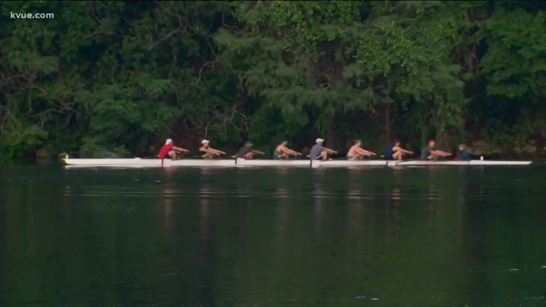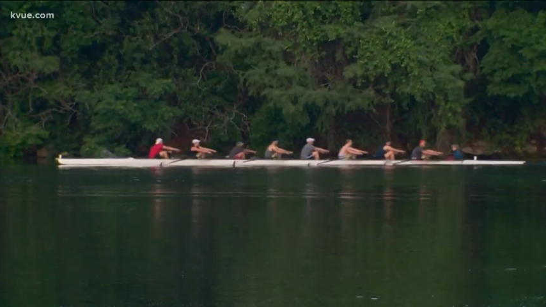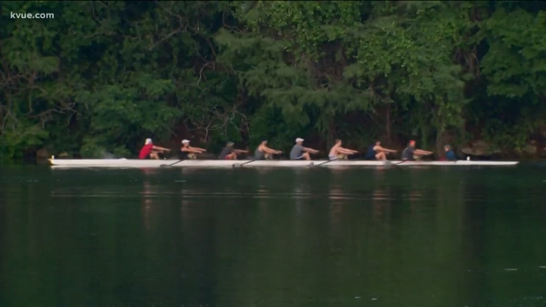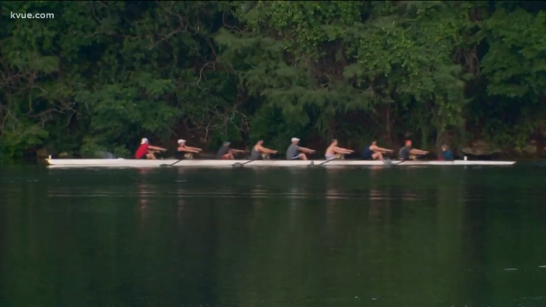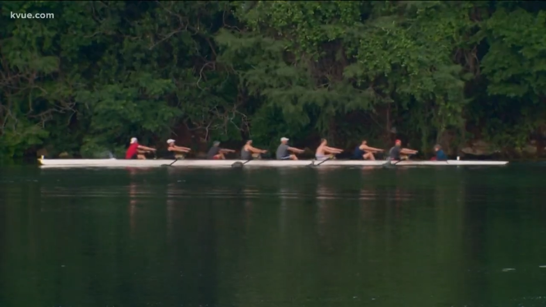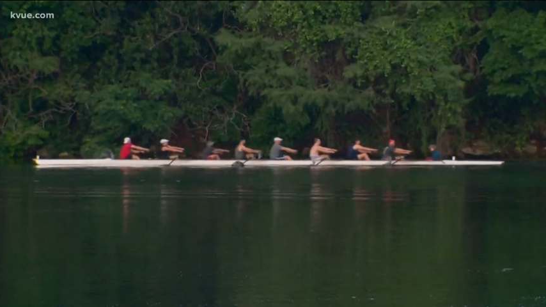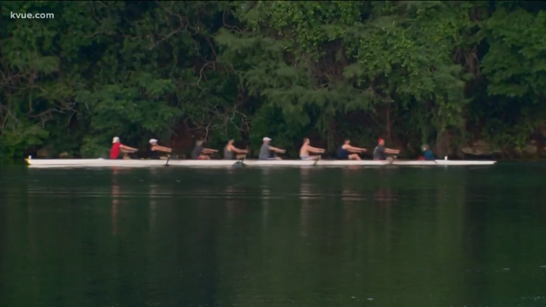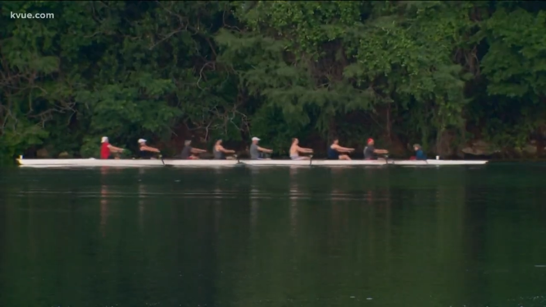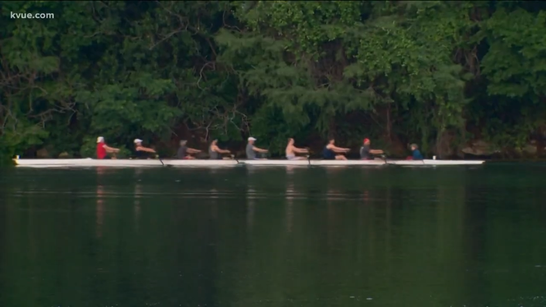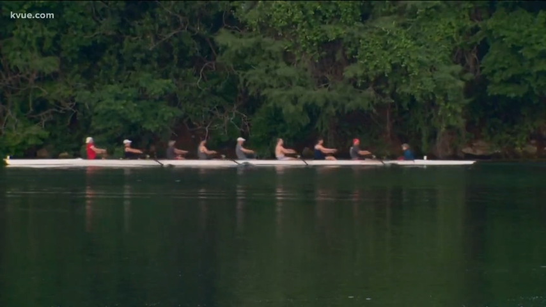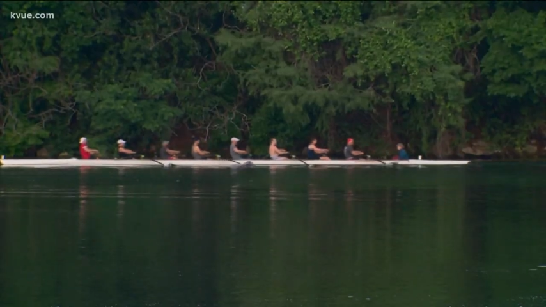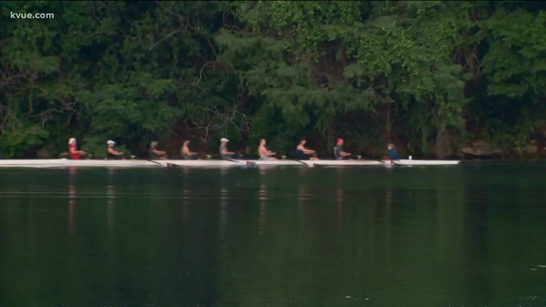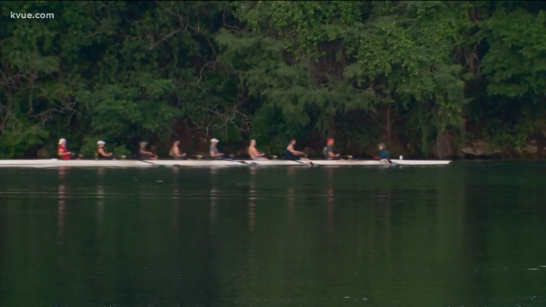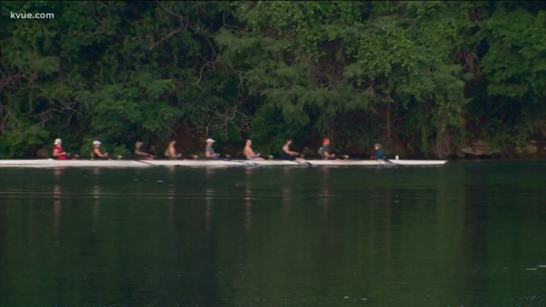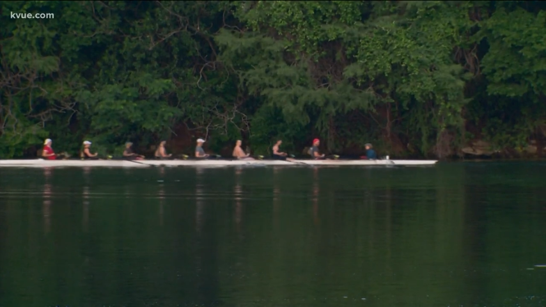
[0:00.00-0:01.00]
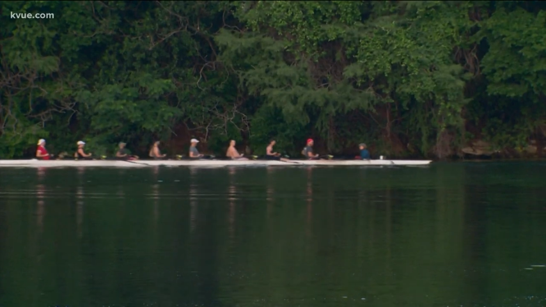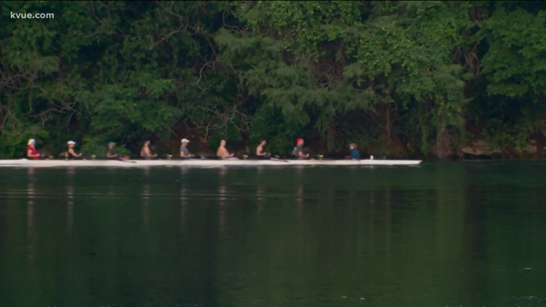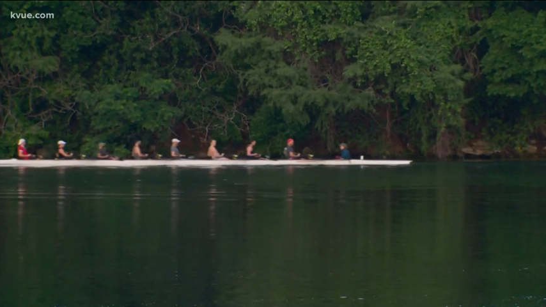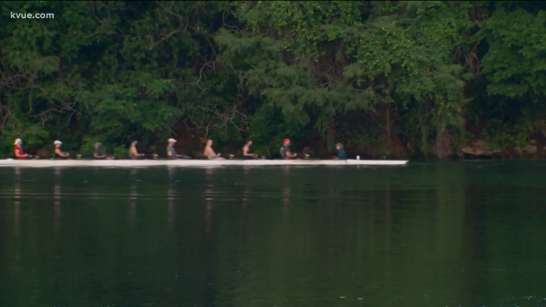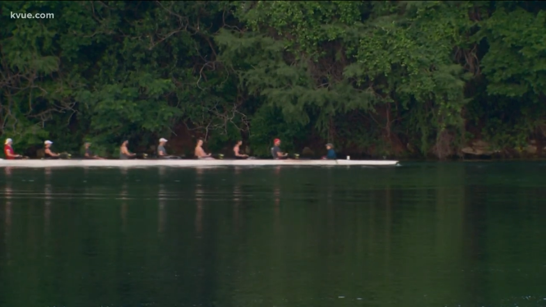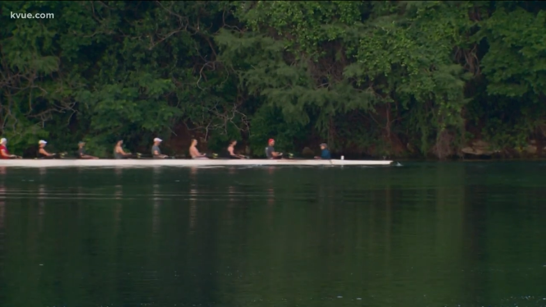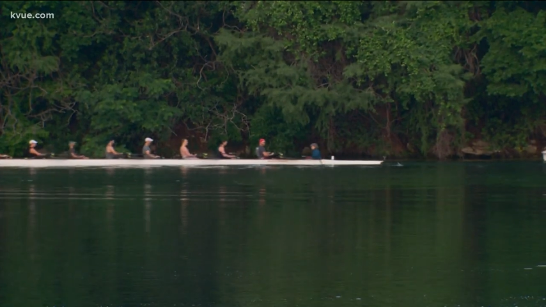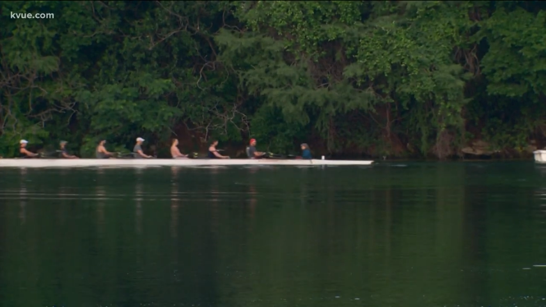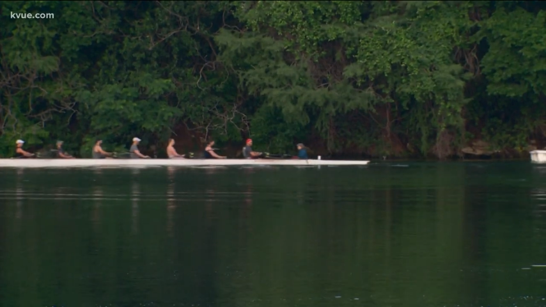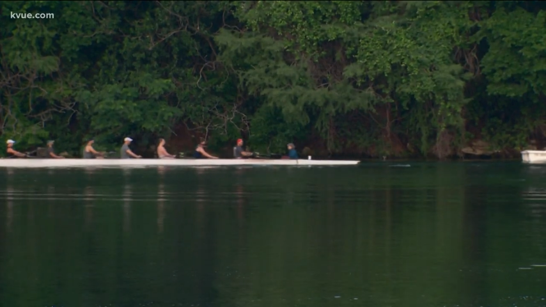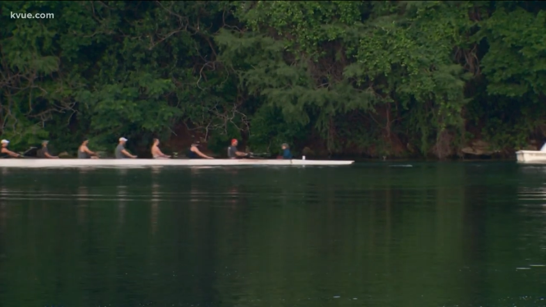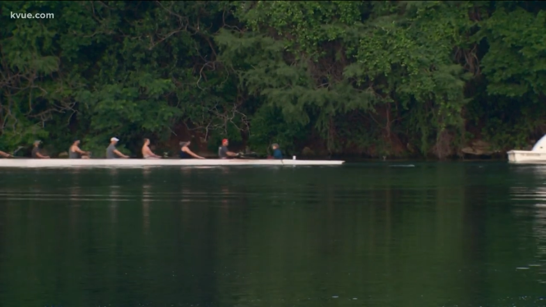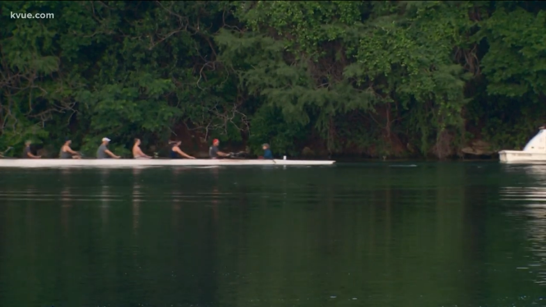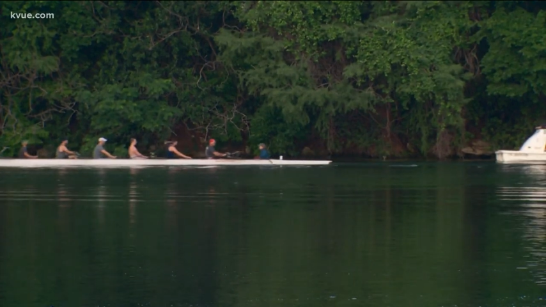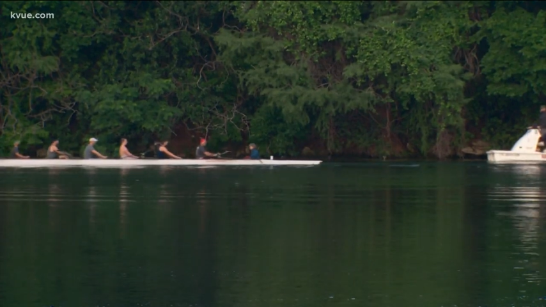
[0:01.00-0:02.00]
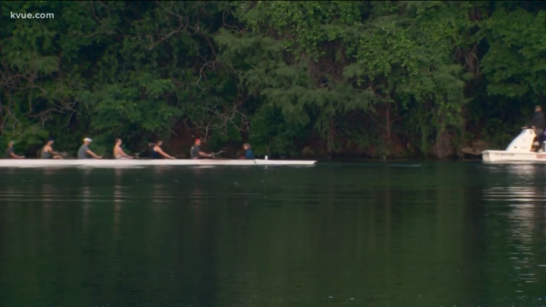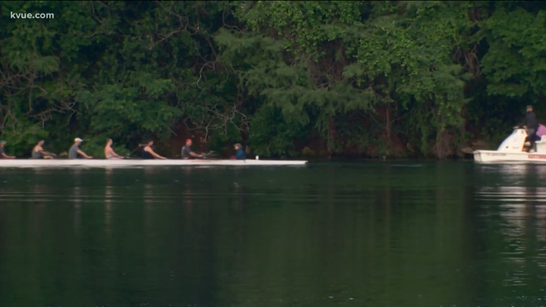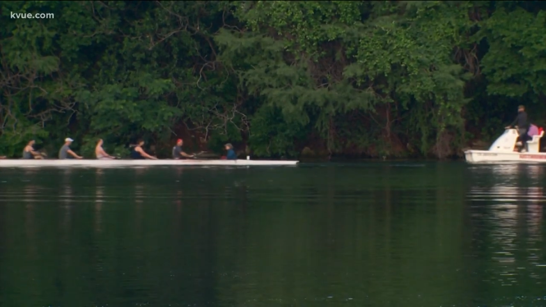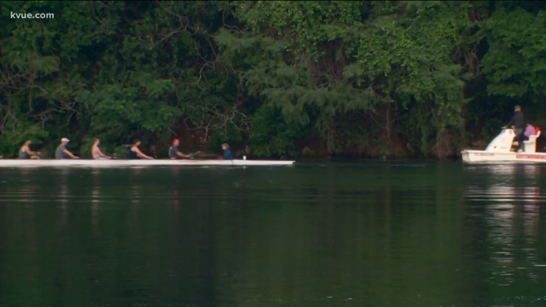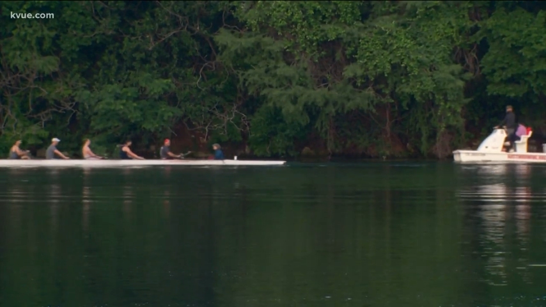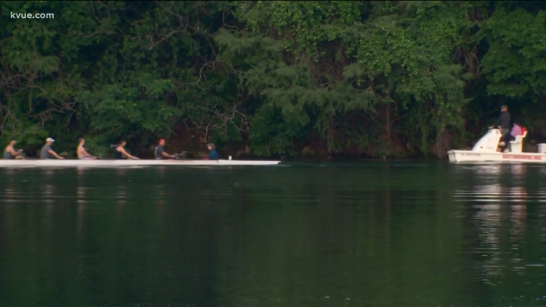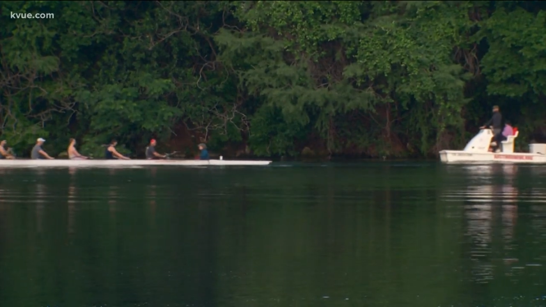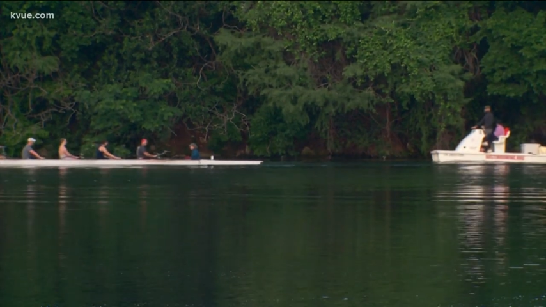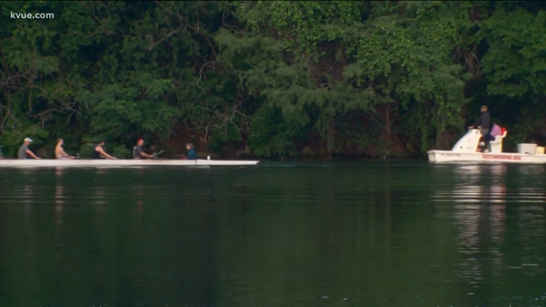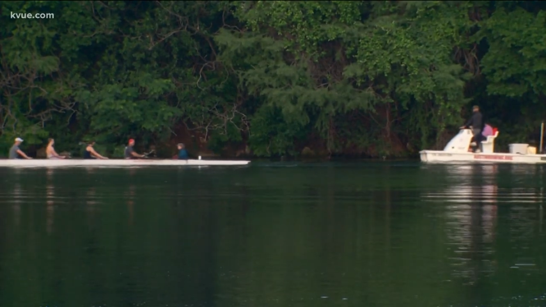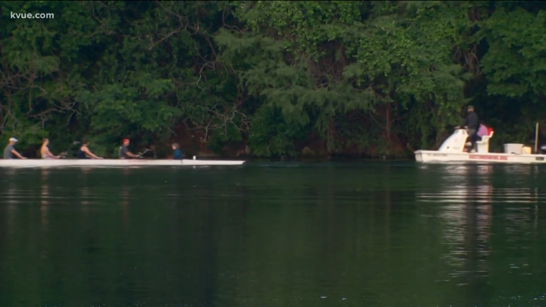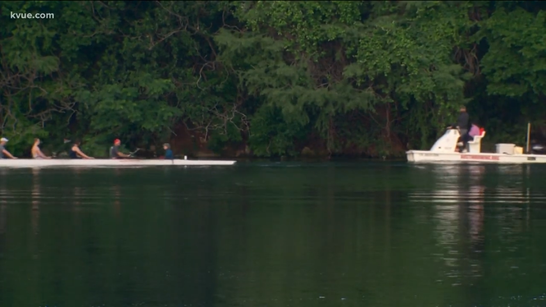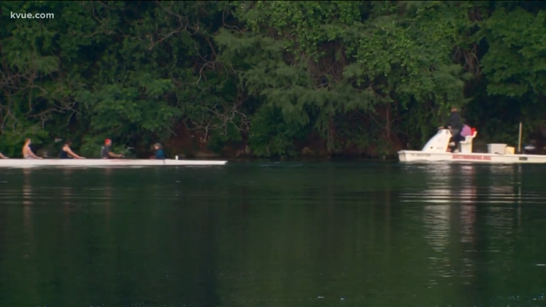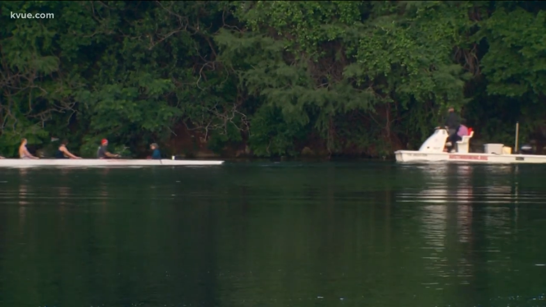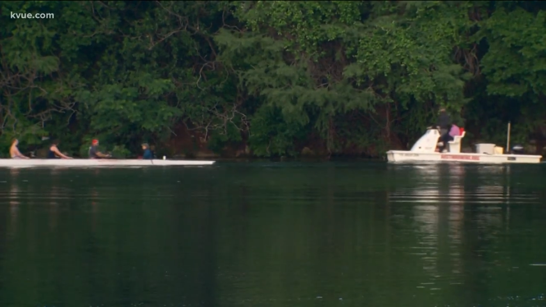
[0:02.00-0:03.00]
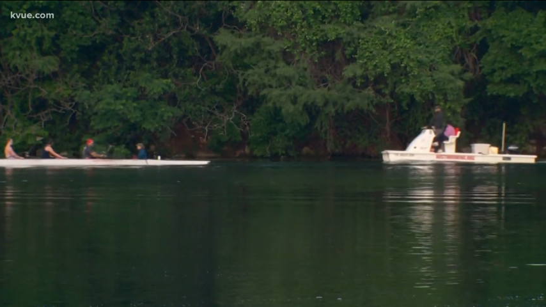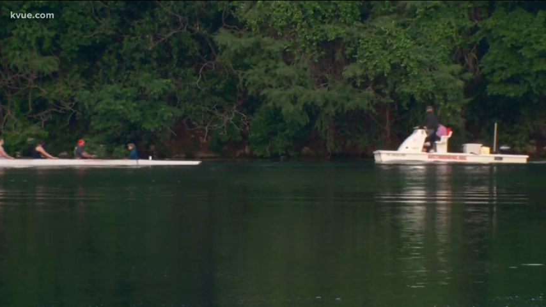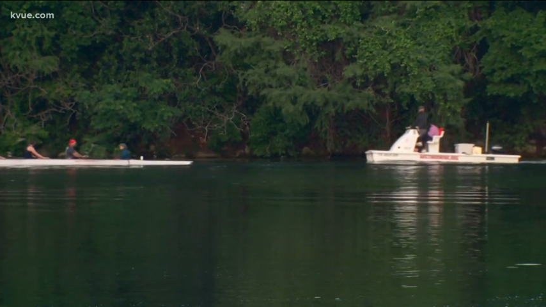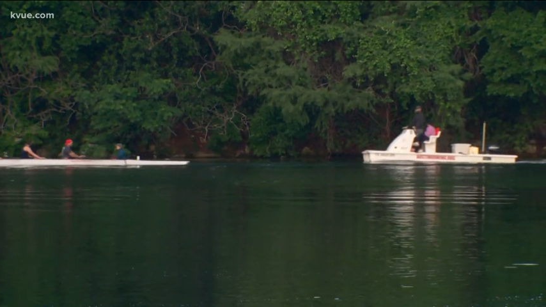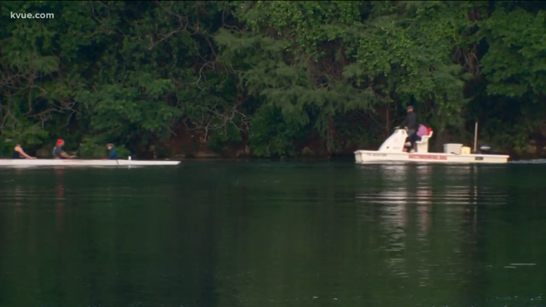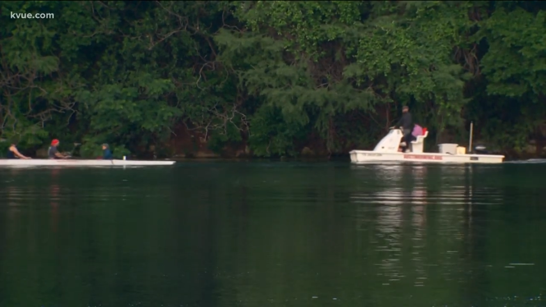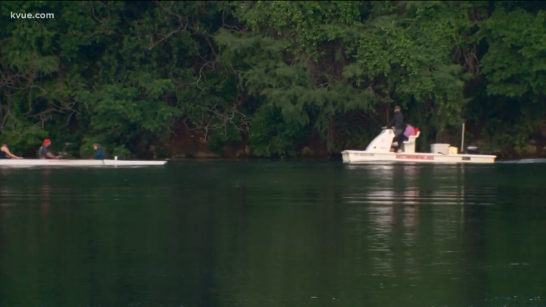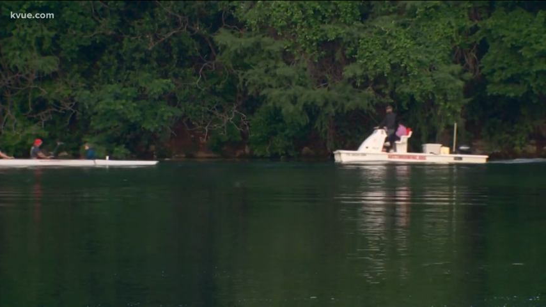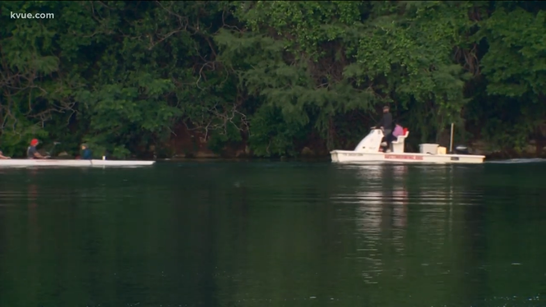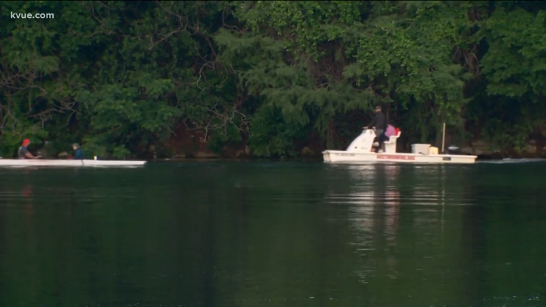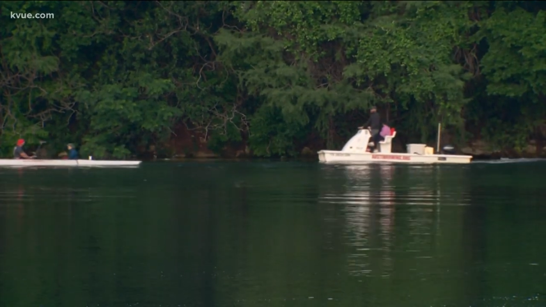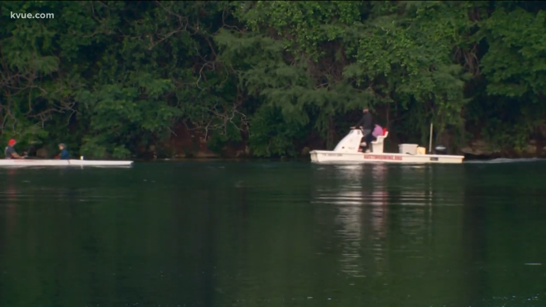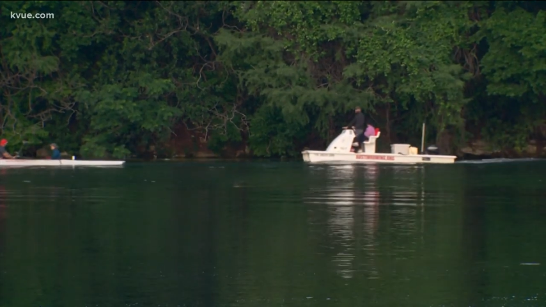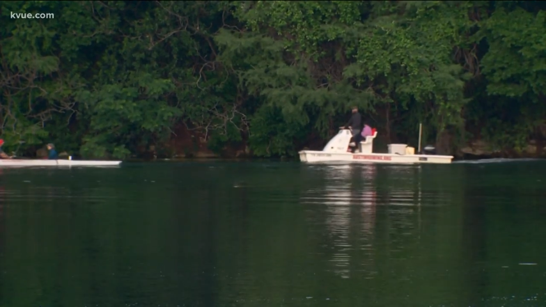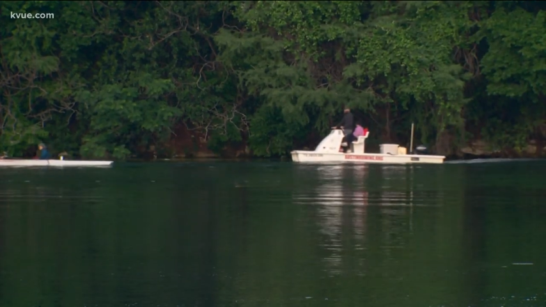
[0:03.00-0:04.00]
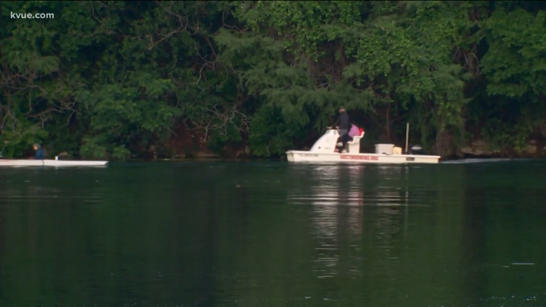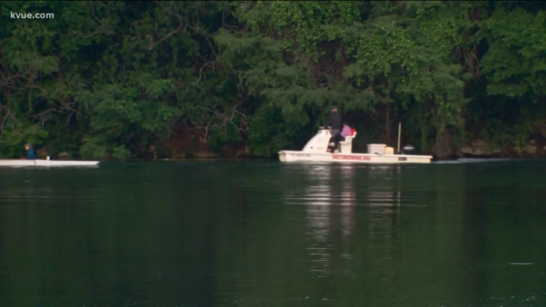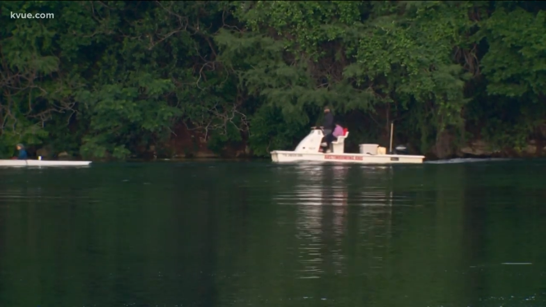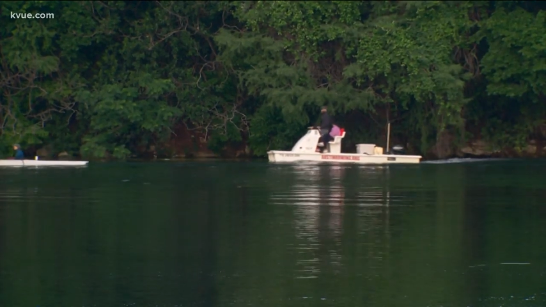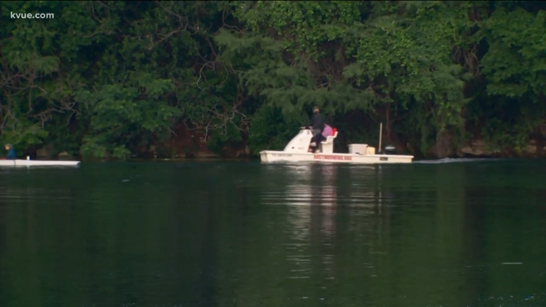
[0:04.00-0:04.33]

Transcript: (no speaker visible)